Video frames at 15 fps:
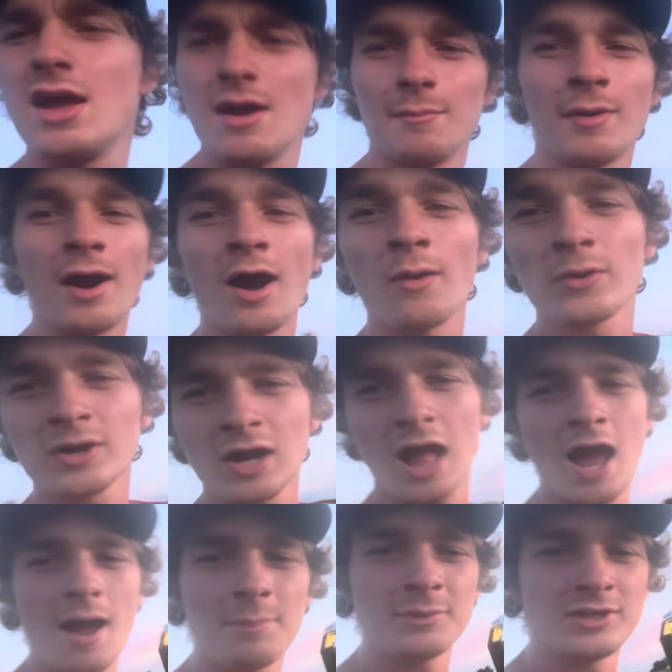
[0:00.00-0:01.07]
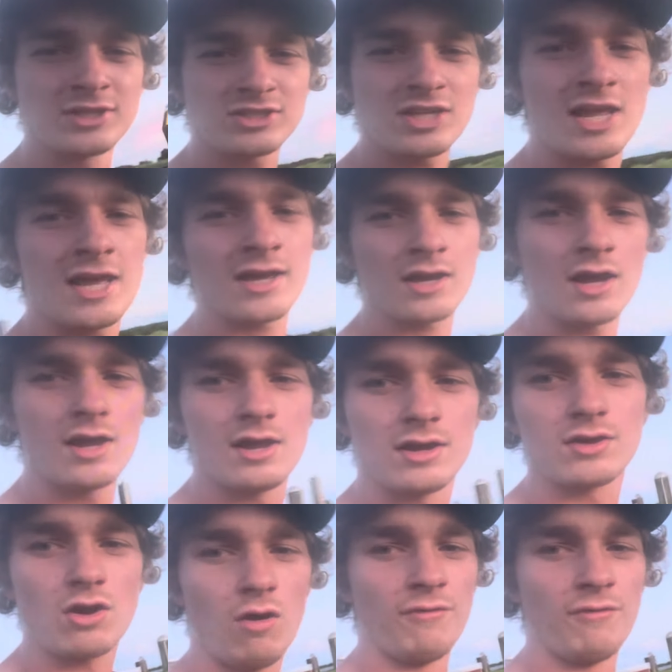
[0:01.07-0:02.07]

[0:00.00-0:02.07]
But we're going to hop in this thing, go